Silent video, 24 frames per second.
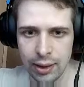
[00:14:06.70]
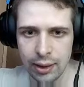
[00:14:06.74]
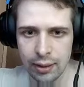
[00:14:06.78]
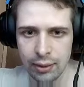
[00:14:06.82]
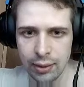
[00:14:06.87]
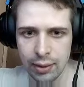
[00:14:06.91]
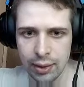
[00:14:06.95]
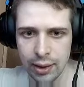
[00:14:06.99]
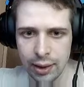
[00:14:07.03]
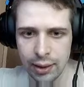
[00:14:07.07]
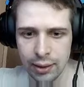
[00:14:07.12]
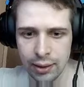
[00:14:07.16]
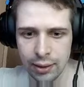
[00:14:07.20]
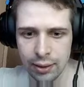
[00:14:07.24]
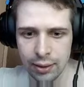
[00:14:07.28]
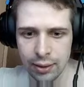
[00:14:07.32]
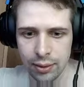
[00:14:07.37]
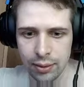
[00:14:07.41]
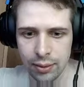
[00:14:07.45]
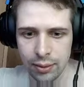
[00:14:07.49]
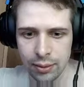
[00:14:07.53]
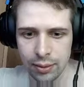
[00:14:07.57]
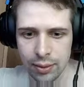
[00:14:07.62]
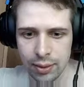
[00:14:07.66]
related
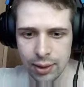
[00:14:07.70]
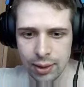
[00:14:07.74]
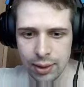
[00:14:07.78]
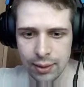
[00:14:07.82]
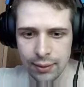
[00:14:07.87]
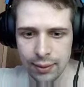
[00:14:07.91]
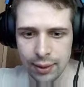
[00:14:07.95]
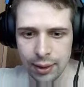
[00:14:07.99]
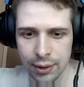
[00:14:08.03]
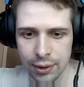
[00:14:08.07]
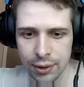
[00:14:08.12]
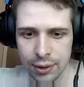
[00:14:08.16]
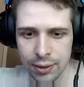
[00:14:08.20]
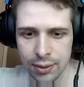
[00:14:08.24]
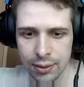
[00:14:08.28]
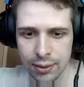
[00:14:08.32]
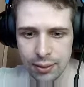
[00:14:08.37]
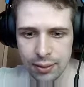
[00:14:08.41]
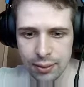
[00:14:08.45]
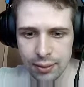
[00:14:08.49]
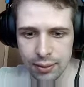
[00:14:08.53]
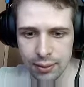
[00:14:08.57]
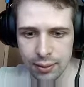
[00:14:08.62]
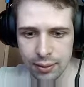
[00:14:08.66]
to this function.
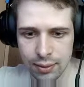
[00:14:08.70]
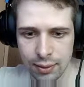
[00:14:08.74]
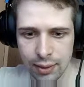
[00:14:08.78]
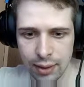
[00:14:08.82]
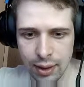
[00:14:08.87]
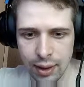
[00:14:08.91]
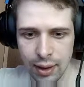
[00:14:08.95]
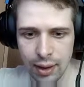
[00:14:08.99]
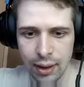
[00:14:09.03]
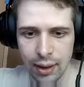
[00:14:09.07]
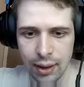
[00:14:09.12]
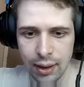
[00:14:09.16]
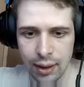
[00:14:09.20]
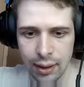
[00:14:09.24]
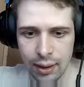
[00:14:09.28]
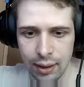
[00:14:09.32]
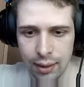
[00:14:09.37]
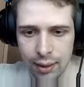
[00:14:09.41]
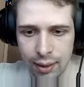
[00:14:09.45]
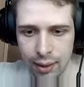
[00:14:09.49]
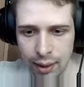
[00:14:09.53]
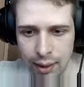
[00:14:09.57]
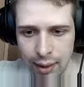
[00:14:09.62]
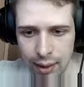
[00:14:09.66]

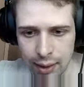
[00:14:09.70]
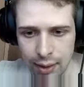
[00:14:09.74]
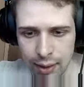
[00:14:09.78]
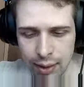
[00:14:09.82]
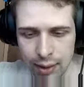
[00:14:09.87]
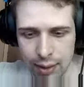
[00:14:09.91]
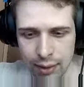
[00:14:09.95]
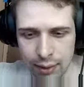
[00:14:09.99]
And